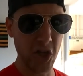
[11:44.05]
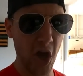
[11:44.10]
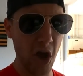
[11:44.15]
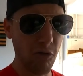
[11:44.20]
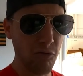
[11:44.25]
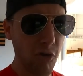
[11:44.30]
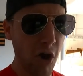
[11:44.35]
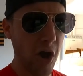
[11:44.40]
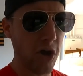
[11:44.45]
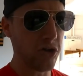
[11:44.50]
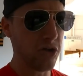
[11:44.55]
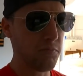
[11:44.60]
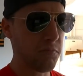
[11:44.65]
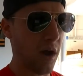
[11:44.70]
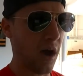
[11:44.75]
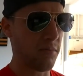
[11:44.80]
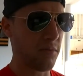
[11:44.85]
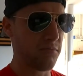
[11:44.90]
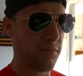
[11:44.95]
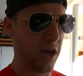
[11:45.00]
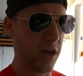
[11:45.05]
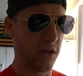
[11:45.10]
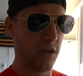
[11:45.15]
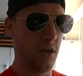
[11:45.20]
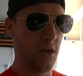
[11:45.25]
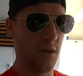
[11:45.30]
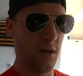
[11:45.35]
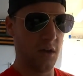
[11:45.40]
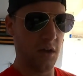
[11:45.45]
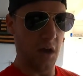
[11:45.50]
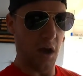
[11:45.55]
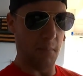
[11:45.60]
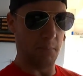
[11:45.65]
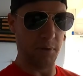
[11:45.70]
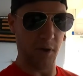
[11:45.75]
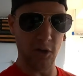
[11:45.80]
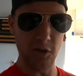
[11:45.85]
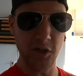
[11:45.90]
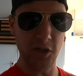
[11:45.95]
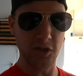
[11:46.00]
yeah, right, you probably make a
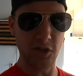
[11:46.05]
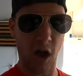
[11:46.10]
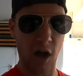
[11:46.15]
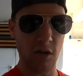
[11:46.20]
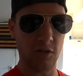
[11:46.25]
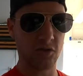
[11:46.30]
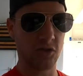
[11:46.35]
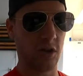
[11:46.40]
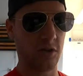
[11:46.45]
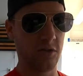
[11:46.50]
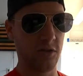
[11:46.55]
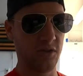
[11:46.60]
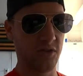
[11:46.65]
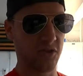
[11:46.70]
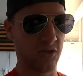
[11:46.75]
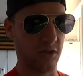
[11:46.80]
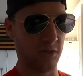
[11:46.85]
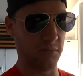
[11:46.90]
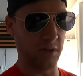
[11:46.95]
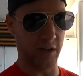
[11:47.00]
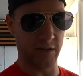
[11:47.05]
billion dollars on YouTube.